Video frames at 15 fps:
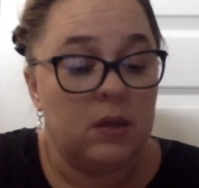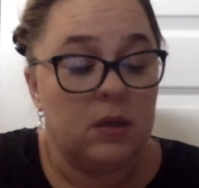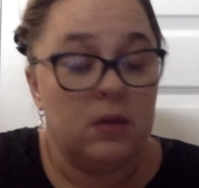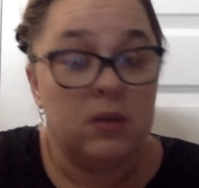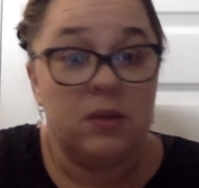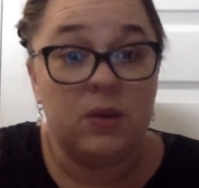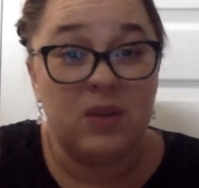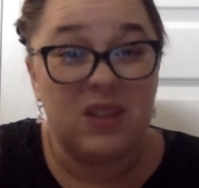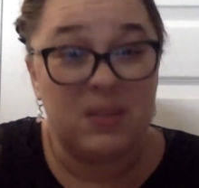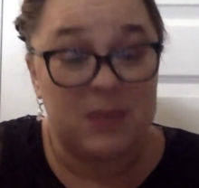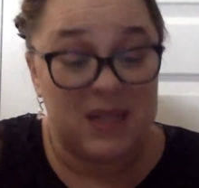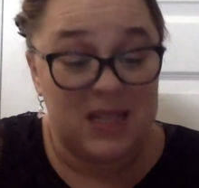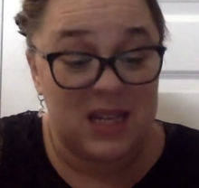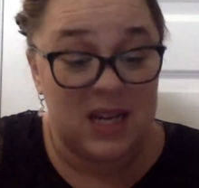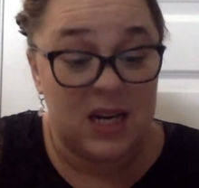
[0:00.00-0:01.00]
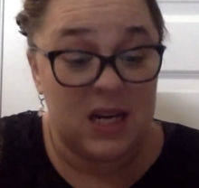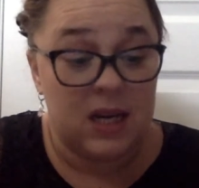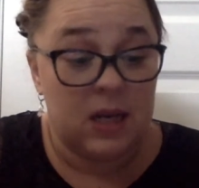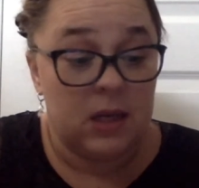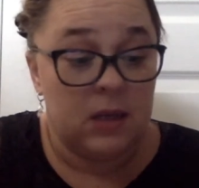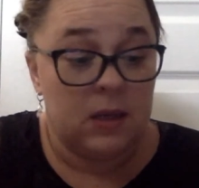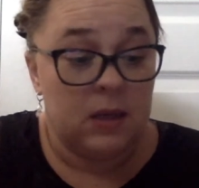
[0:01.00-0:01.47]
So does my daddy.
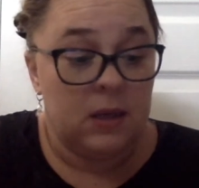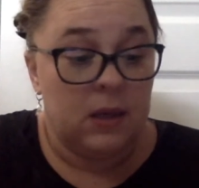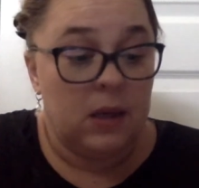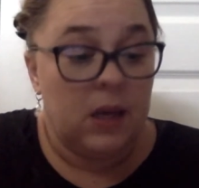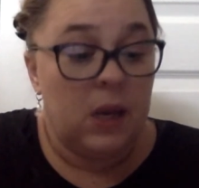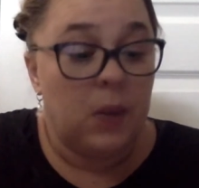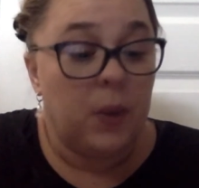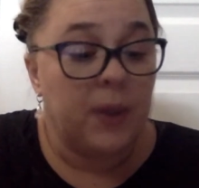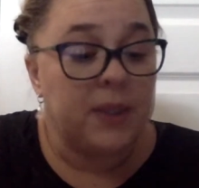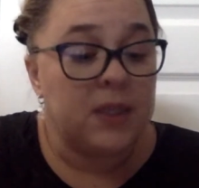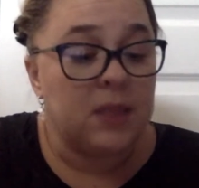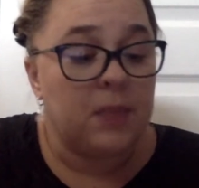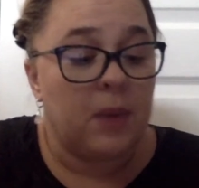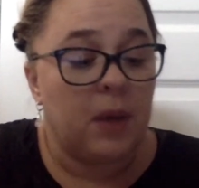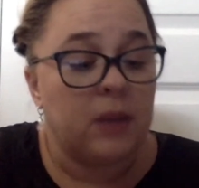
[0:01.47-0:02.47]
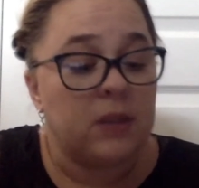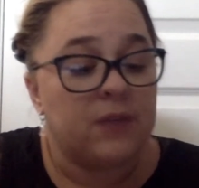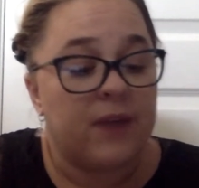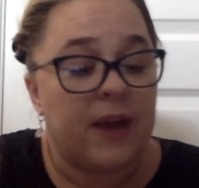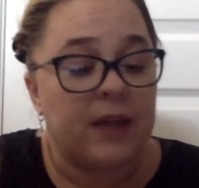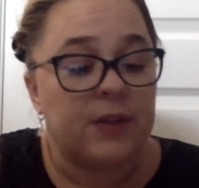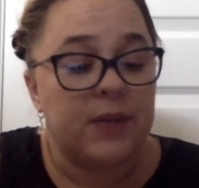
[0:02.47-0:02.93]
He works at the parts
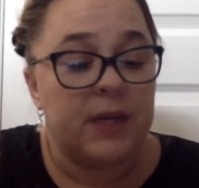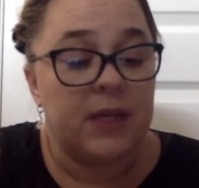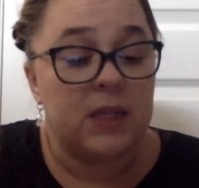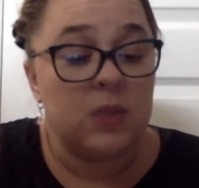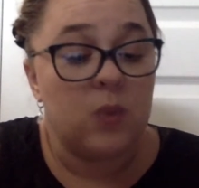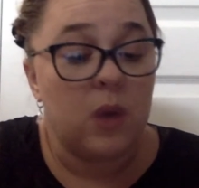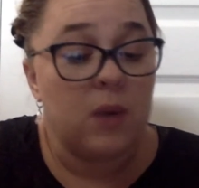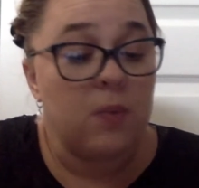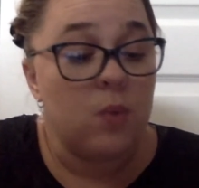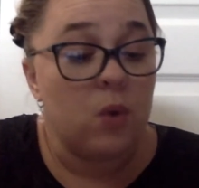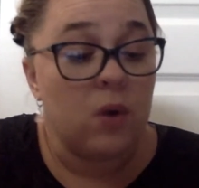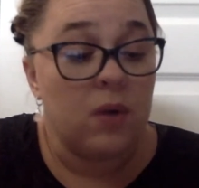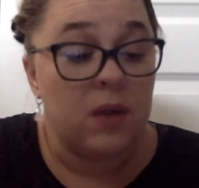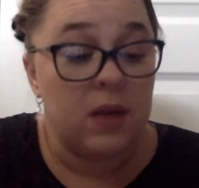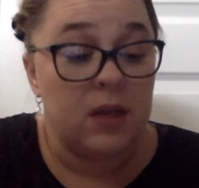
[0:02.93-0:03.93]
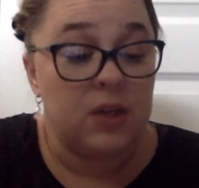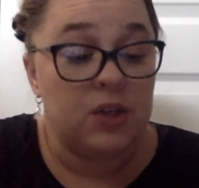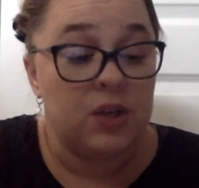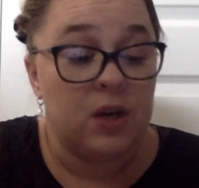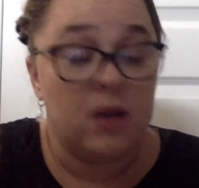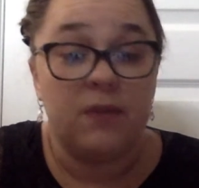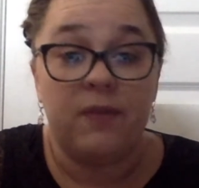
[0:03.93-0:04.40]
factory and has won more than his
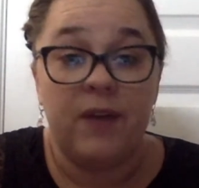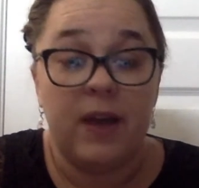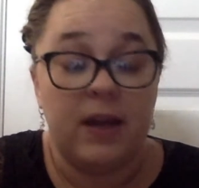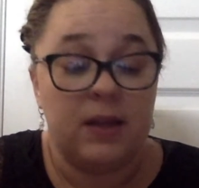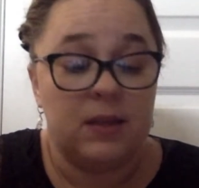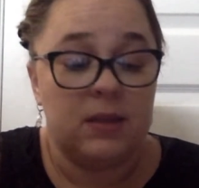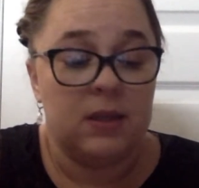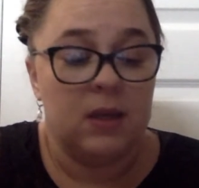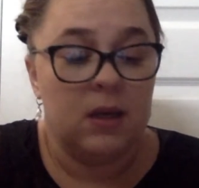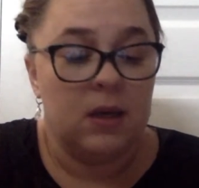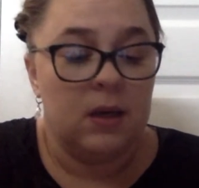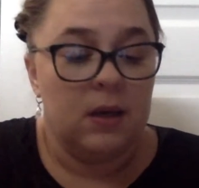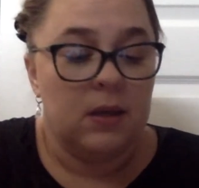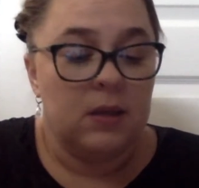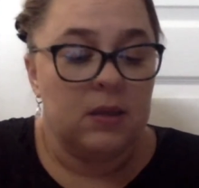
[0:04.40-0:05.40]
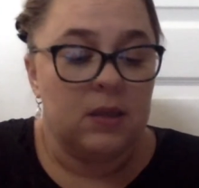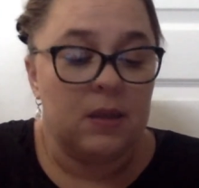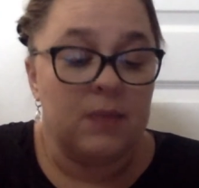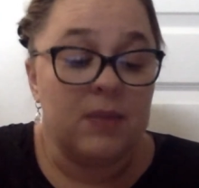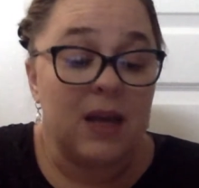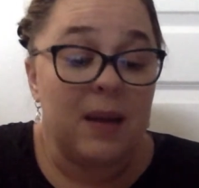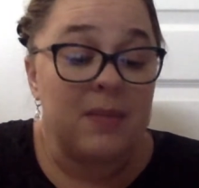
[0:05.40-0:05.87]
share of fights.
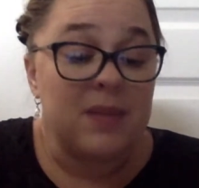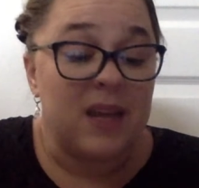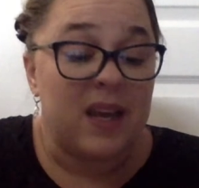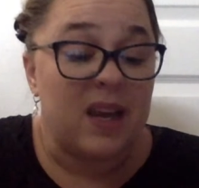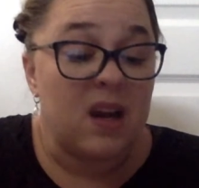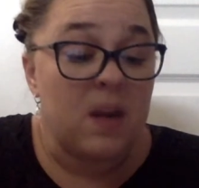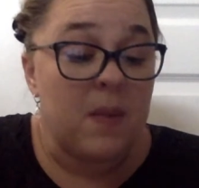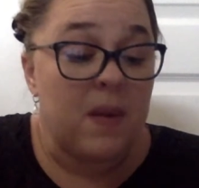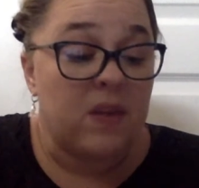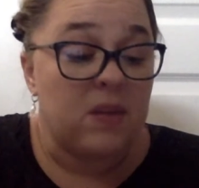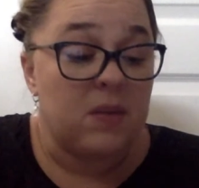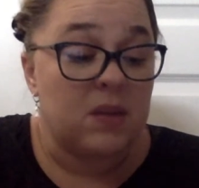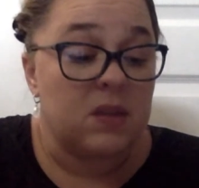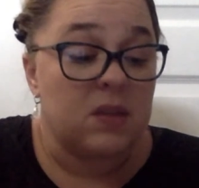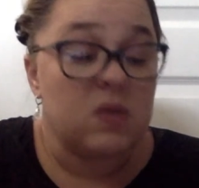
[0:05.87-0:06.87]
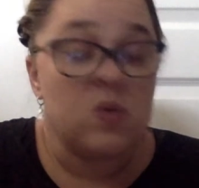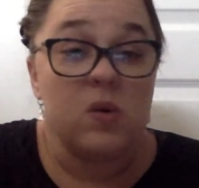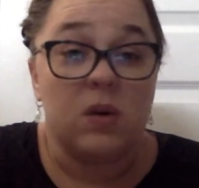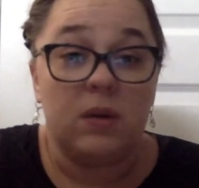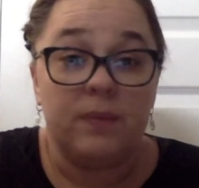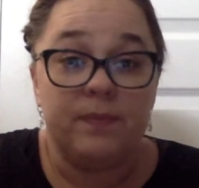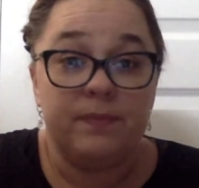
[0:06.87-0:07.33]
Sometimes I hear about them at
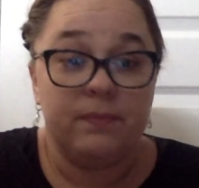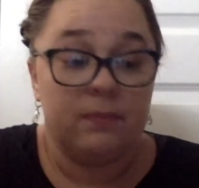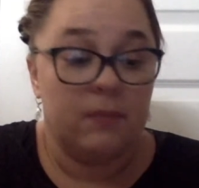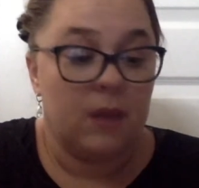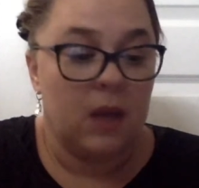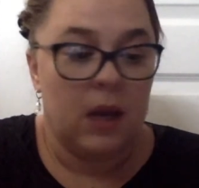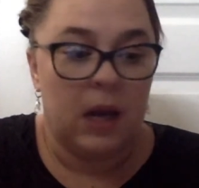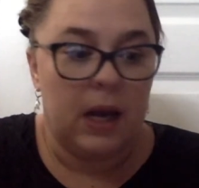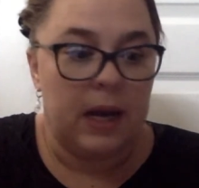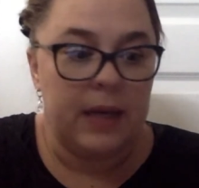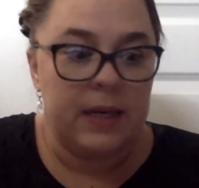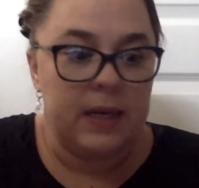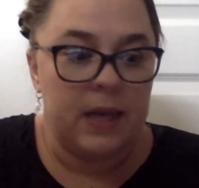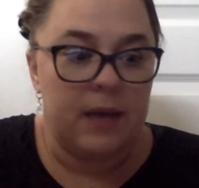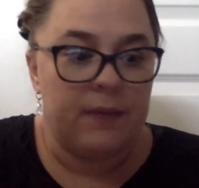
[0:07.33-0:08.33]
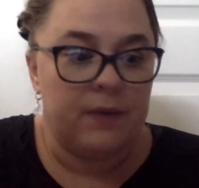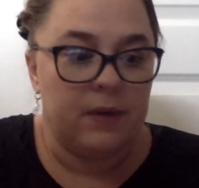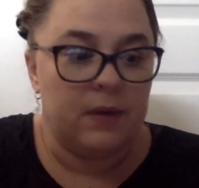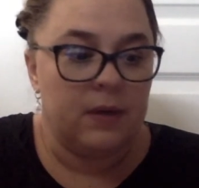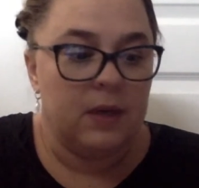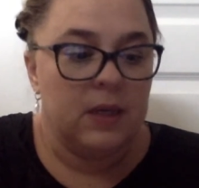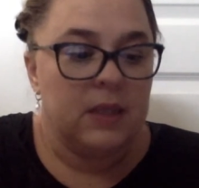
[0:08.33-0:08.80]
school. I'd
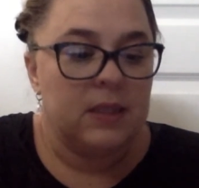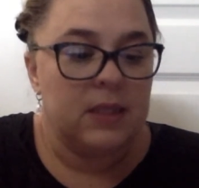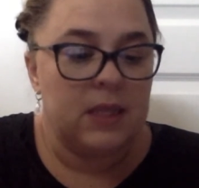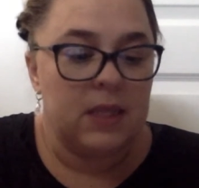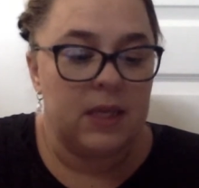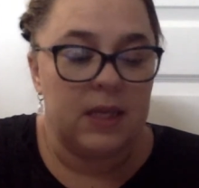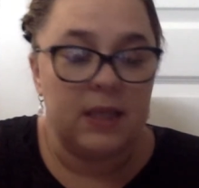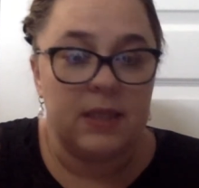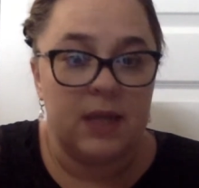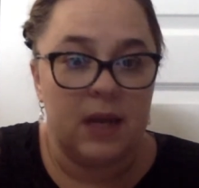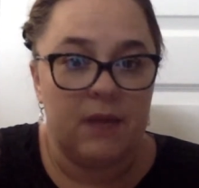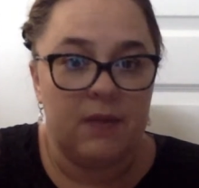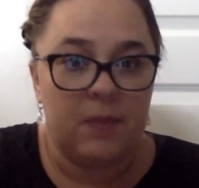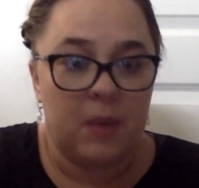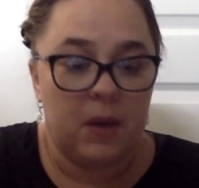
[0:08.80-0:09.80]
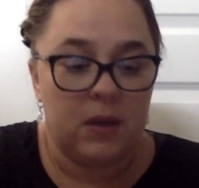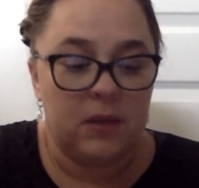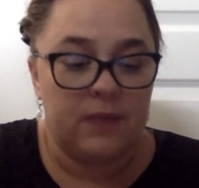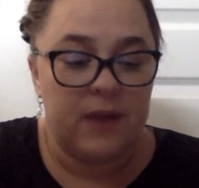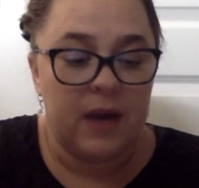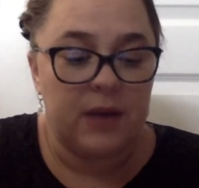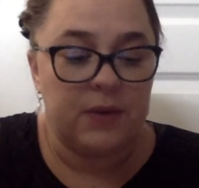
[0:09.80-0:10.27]
never seen the inside of the parts
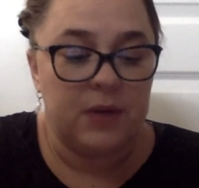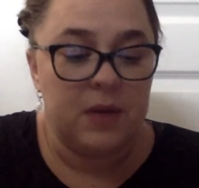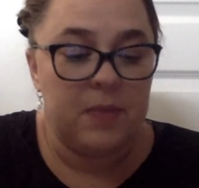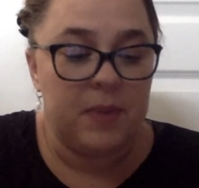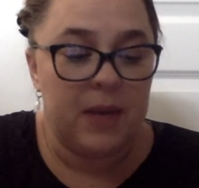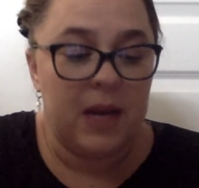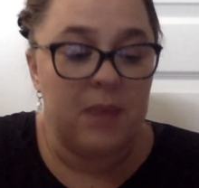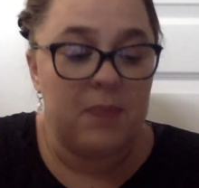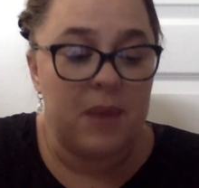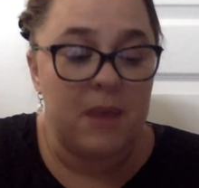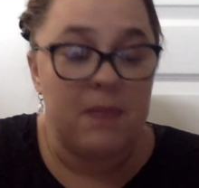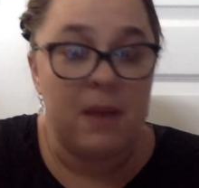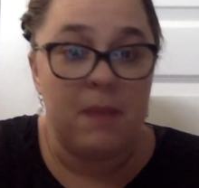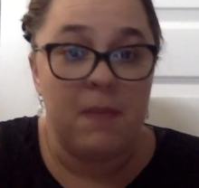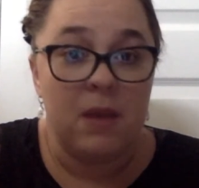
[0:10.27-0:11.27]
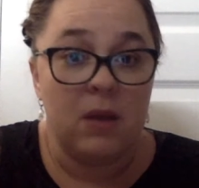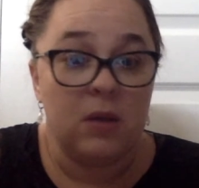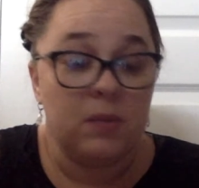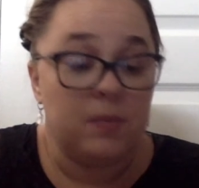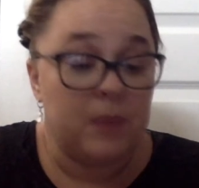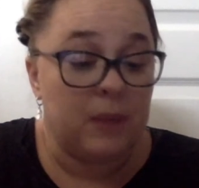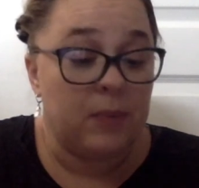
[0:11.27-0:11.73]
factory, but I'd bet my
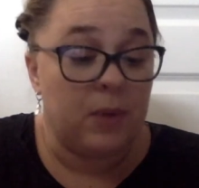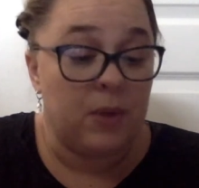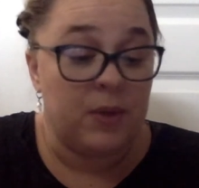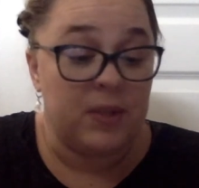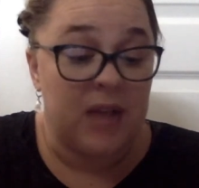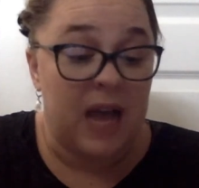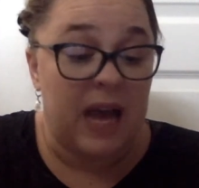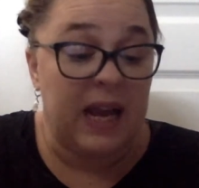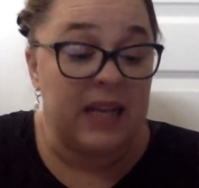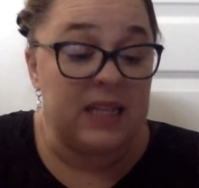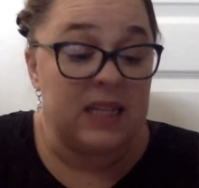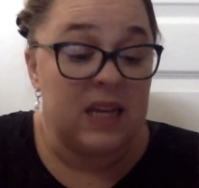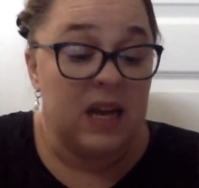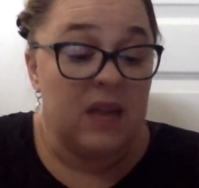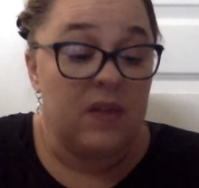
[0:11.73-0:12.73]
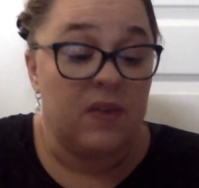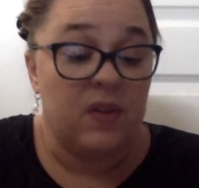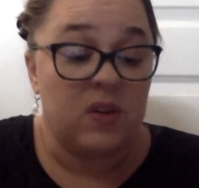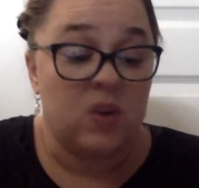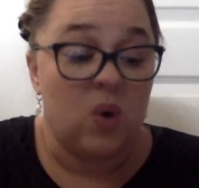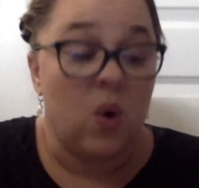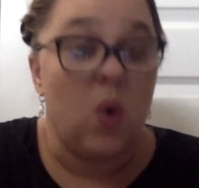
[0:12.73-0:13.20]
middle big brother's eyes that
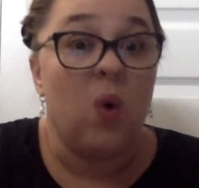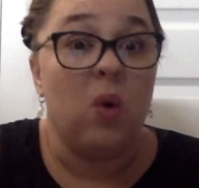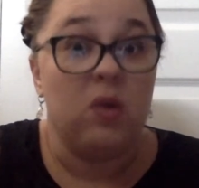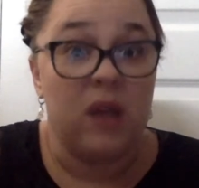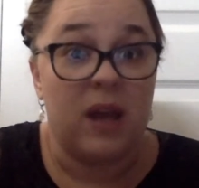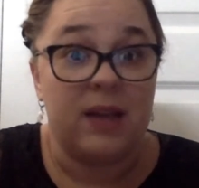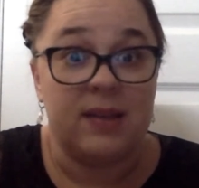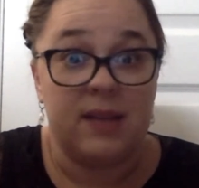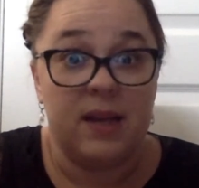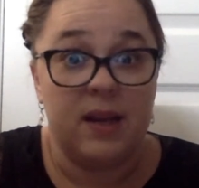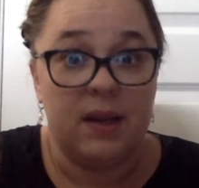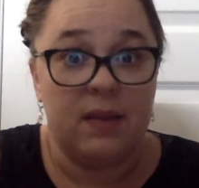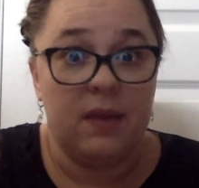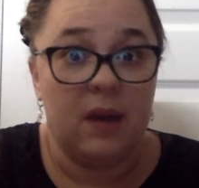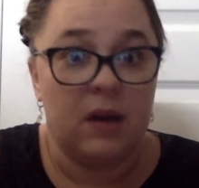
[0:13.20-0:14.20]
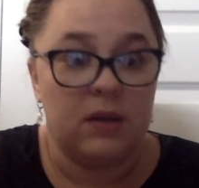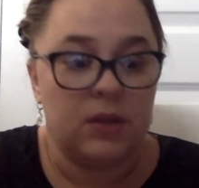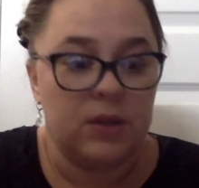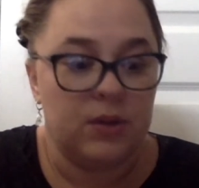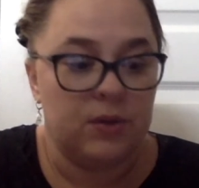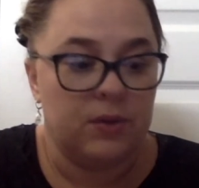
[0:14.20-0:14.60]
there's a whole lot of setting in there, too.